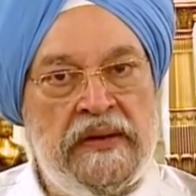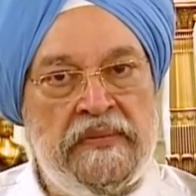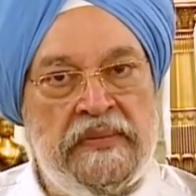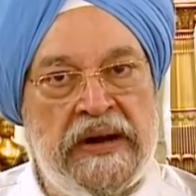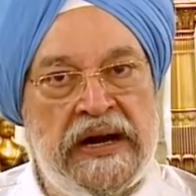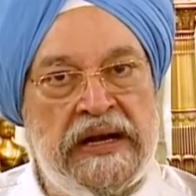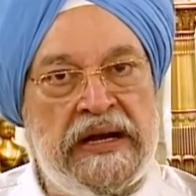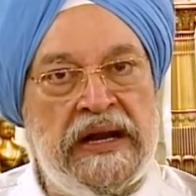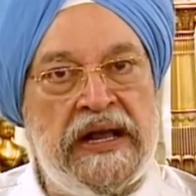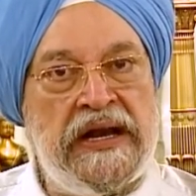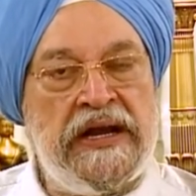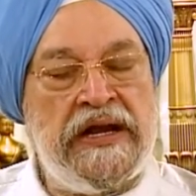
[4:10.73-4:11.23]

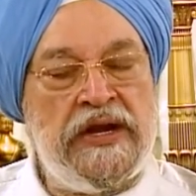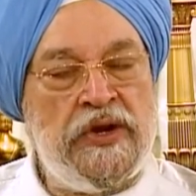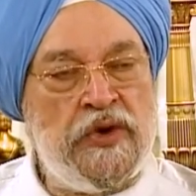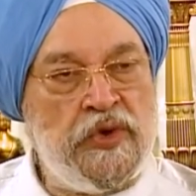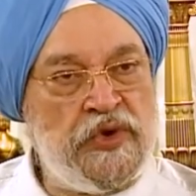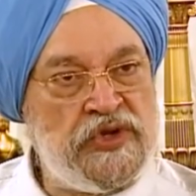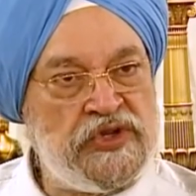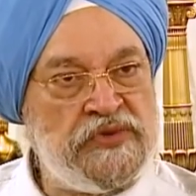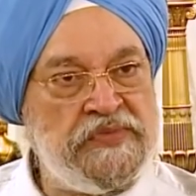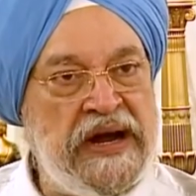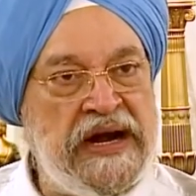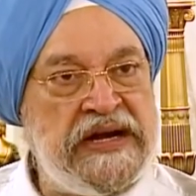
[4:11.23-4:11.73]
But a
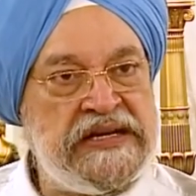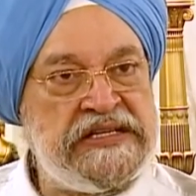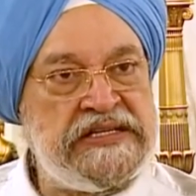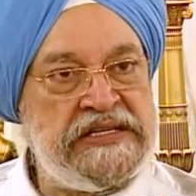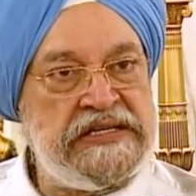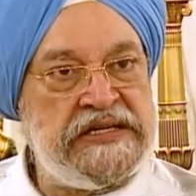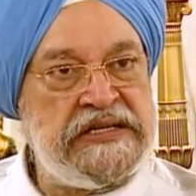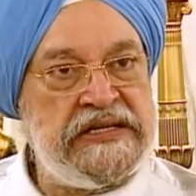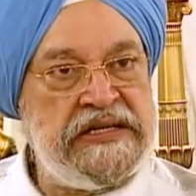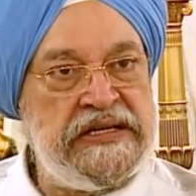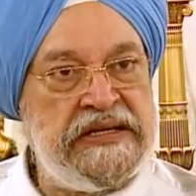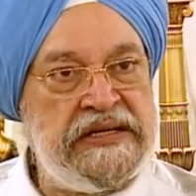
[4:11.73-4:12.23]
new smart
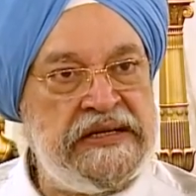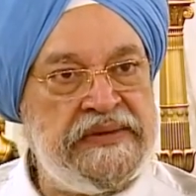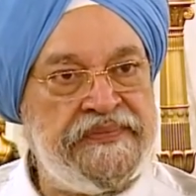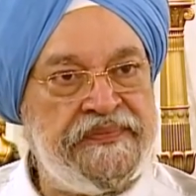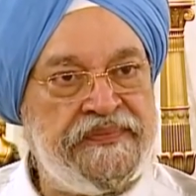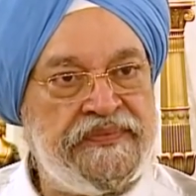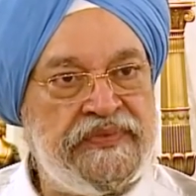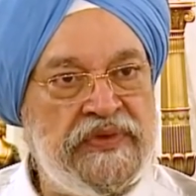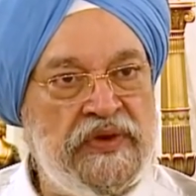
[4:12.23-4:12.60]
city,